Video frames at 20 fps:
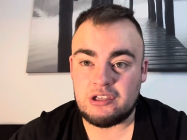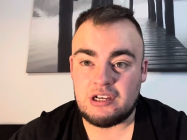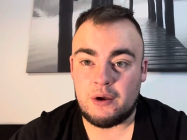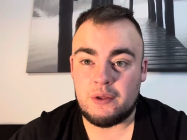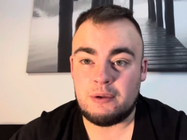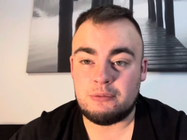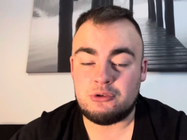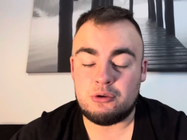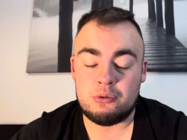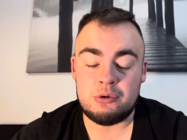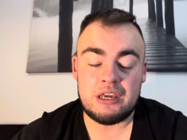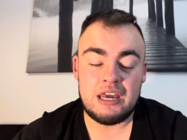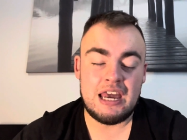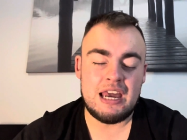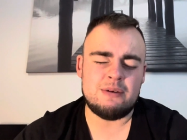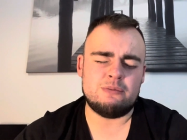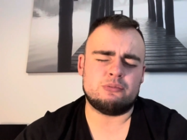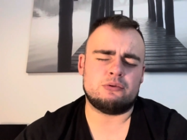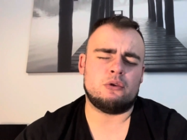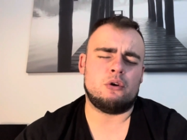out of them 2
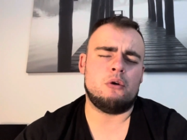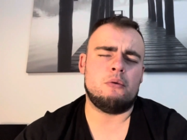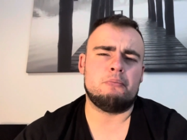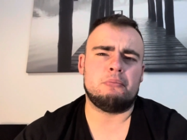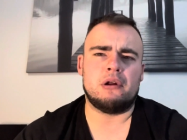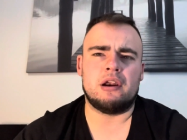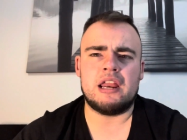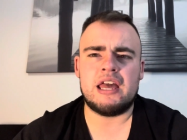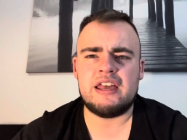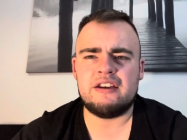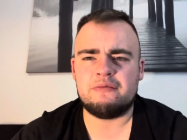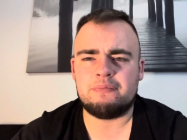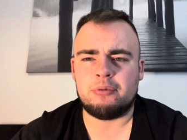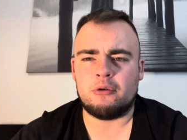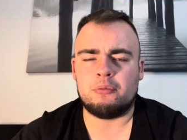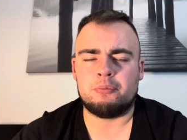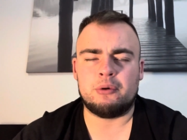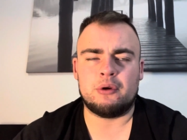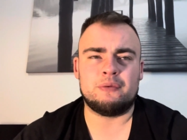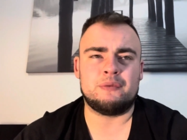games,
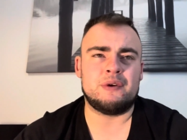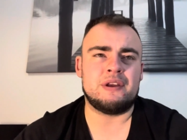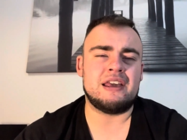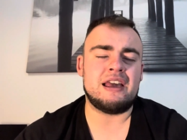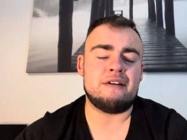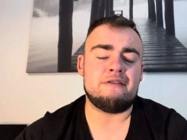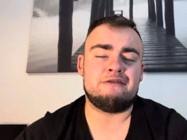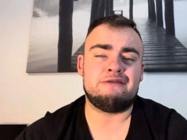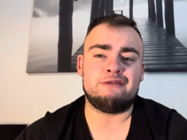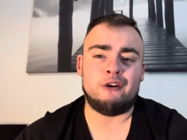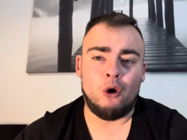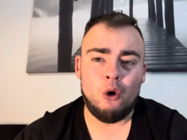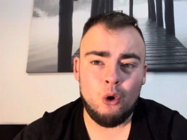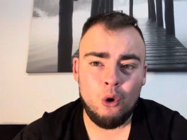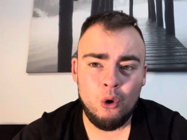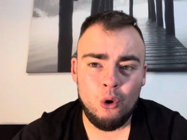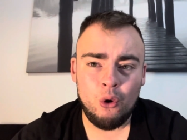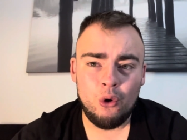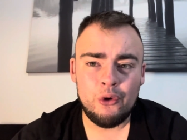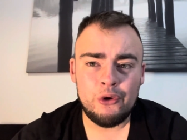unbelievable. But if we can get
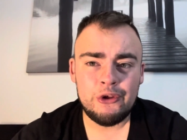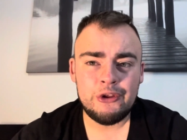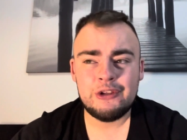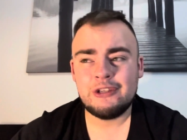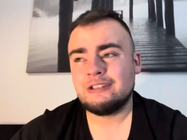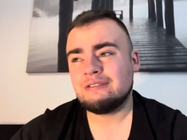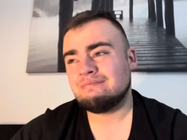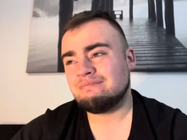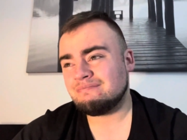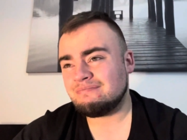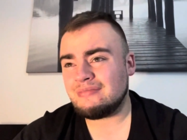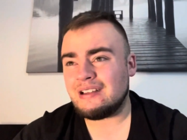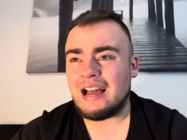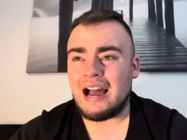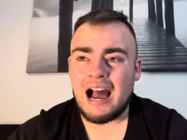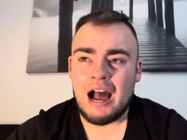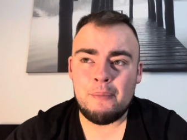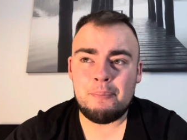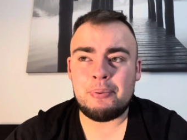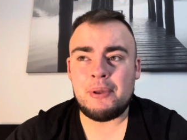4...
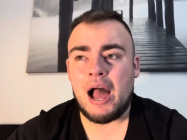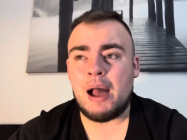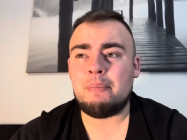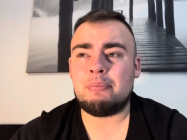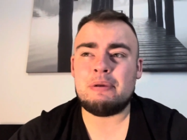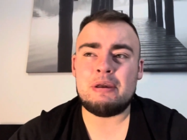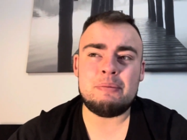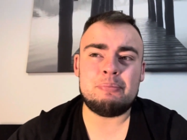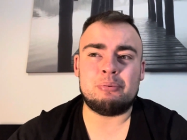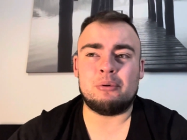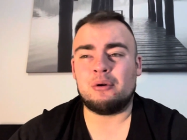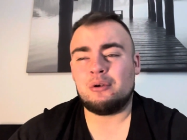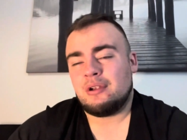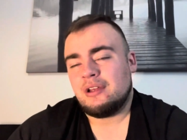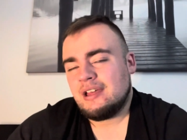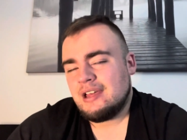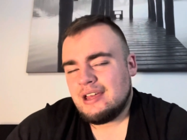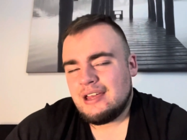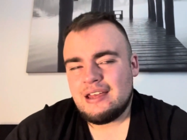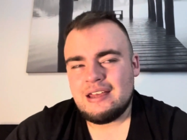I'd be happy, but,
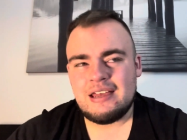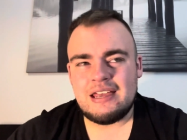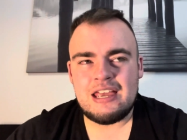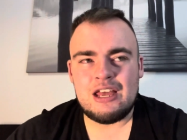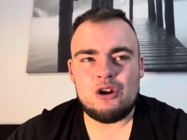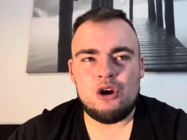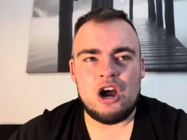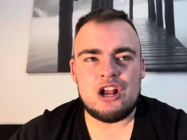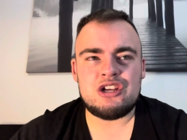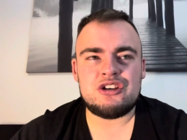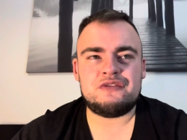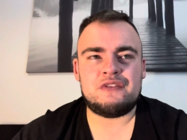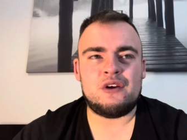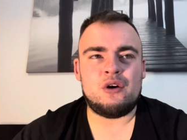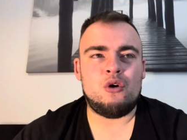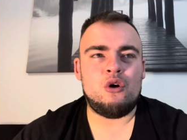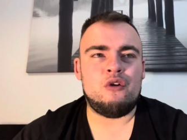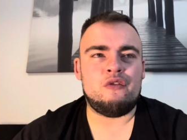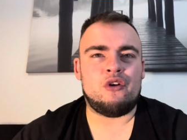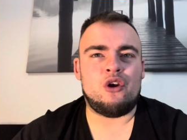you know, I just think
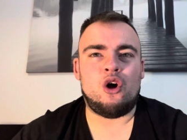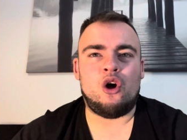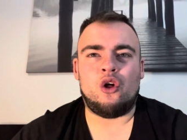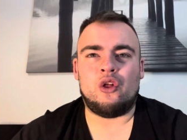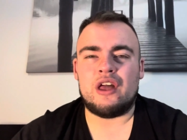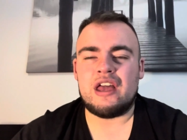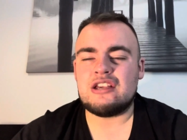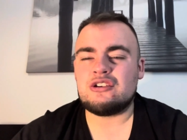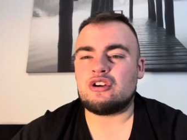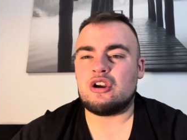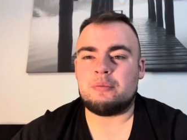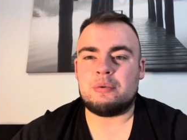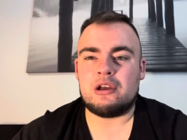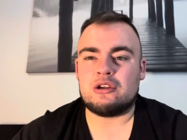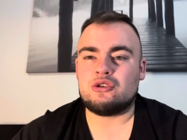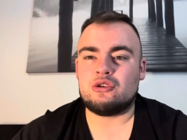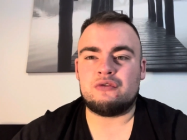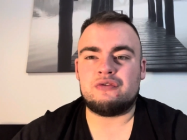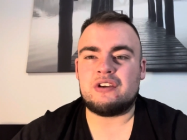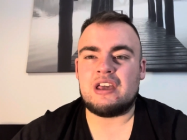overall it is going to be
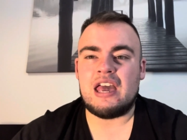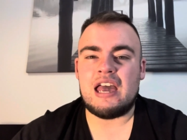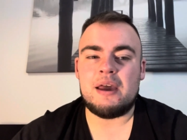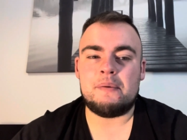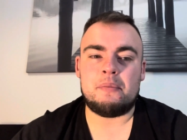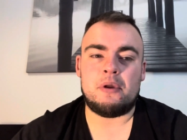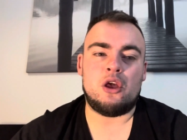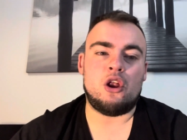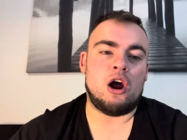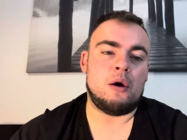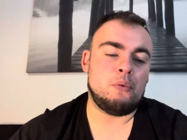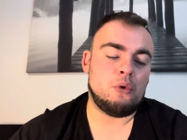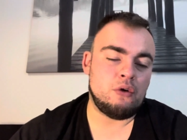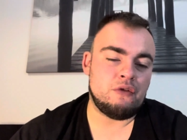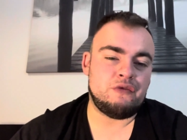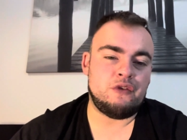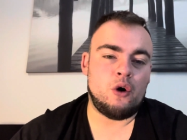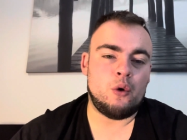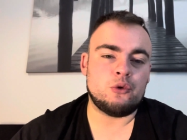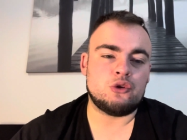a tough game. You know, I'm
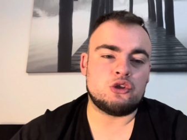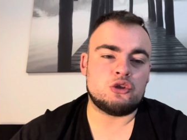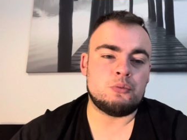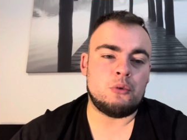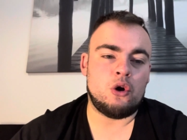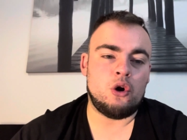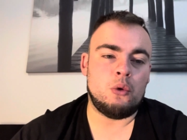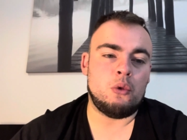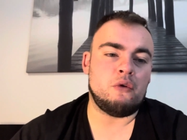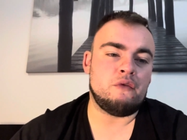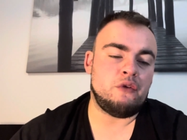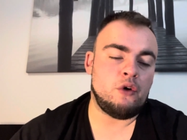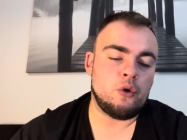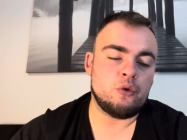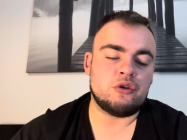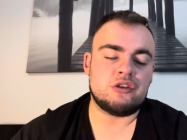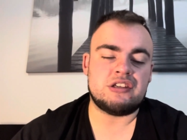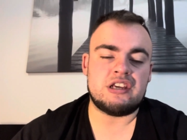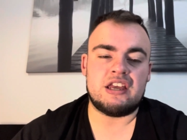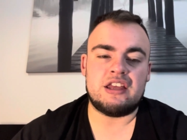looking forward to tomorrow. I'm looking
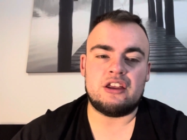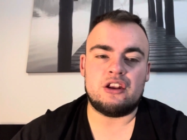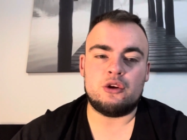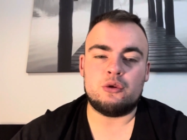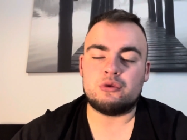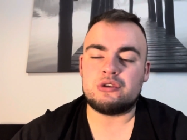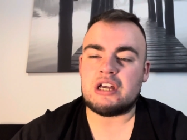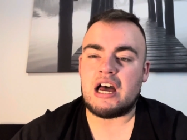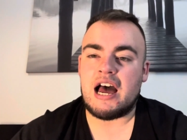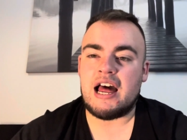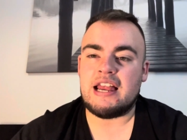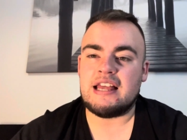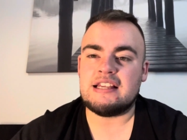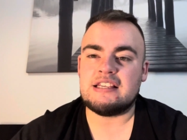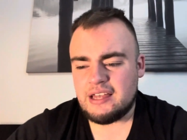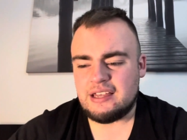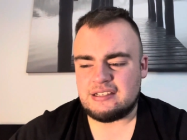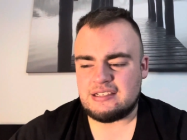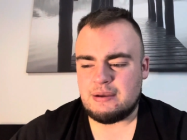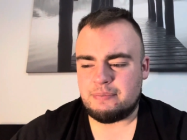forward to seeing the new signings.
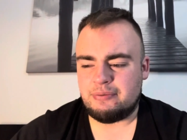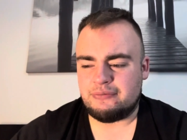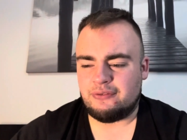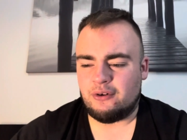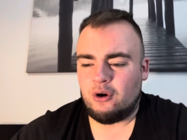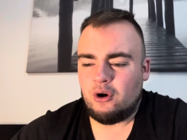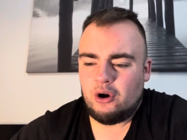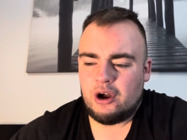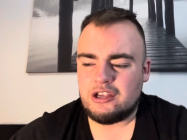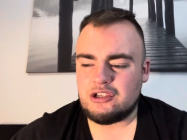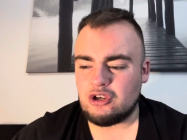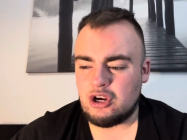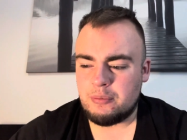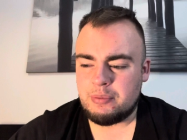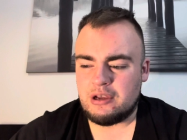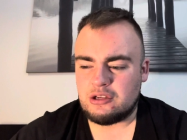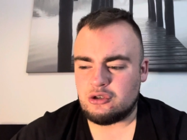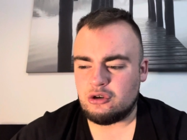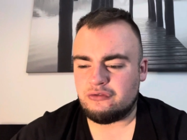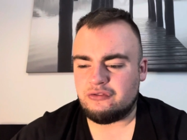As I said before, it's going to
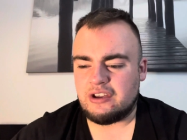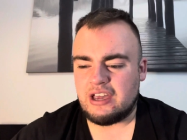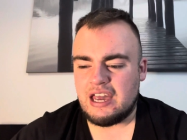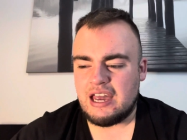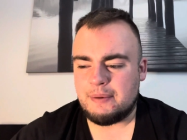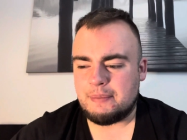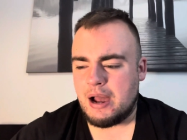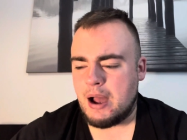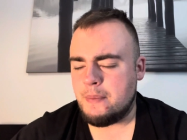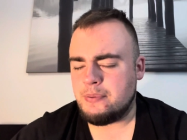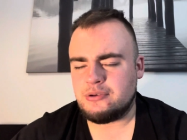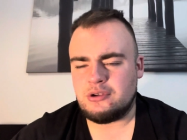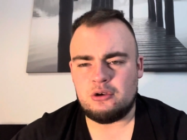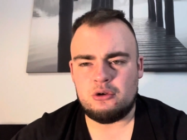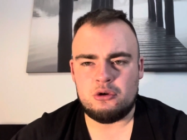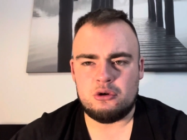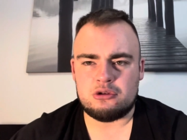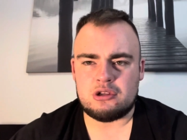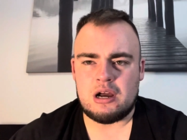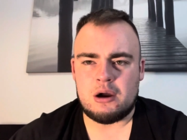be a tough game.
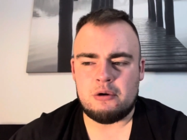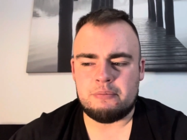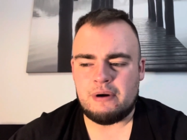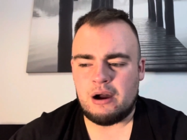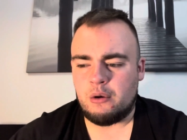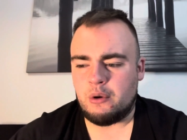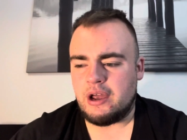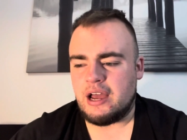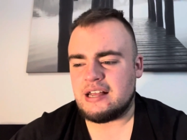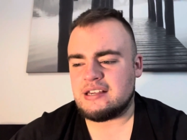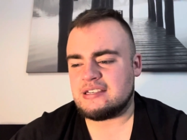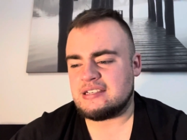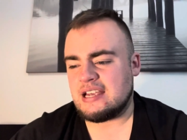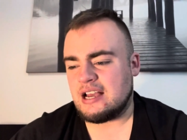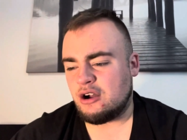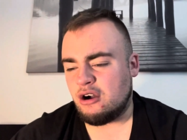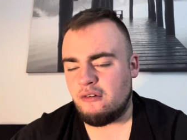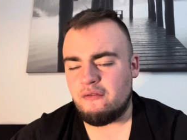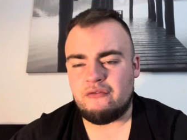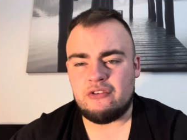Absolutely no doubt about it. As I say,
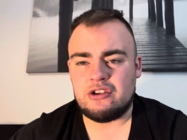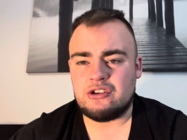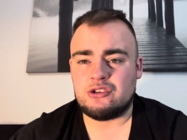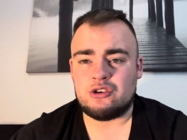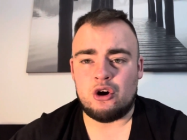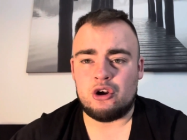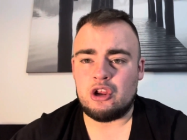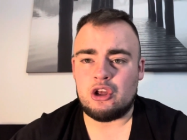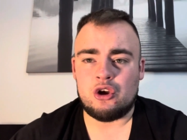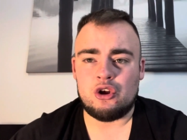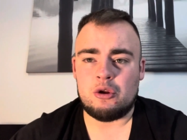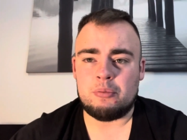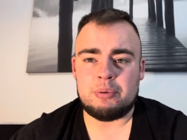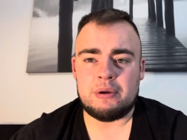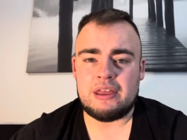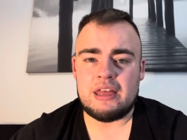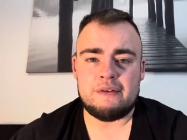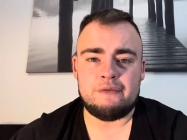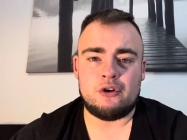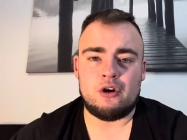confidence already going to
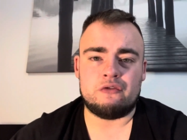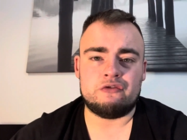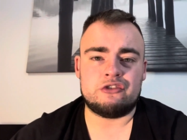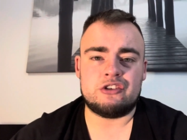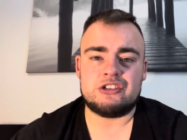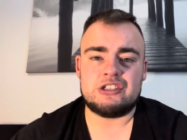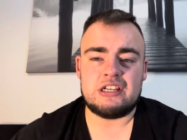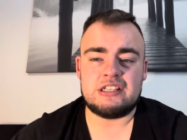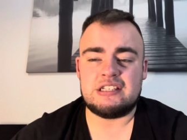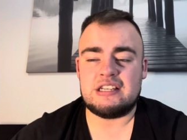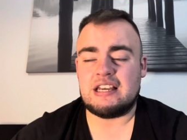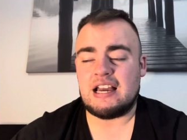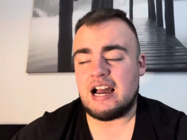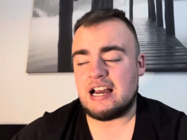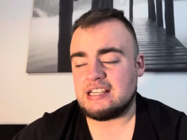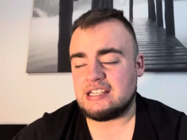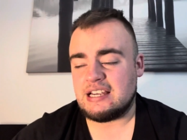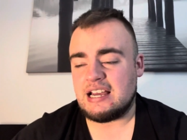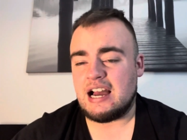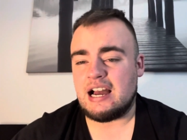be there for Coventry City,
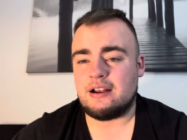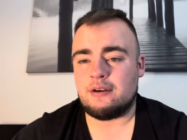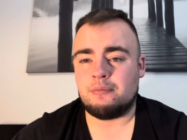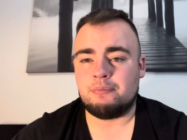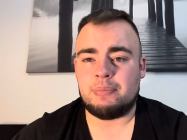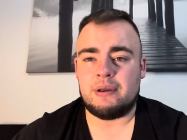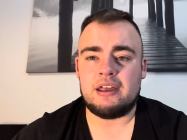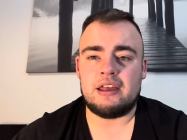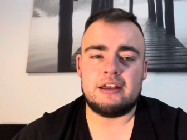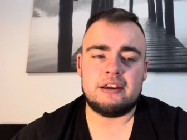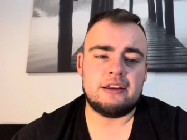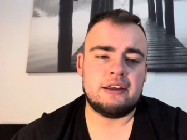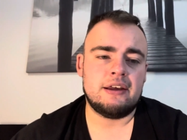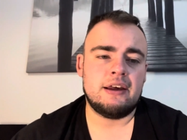as they are unbeaten,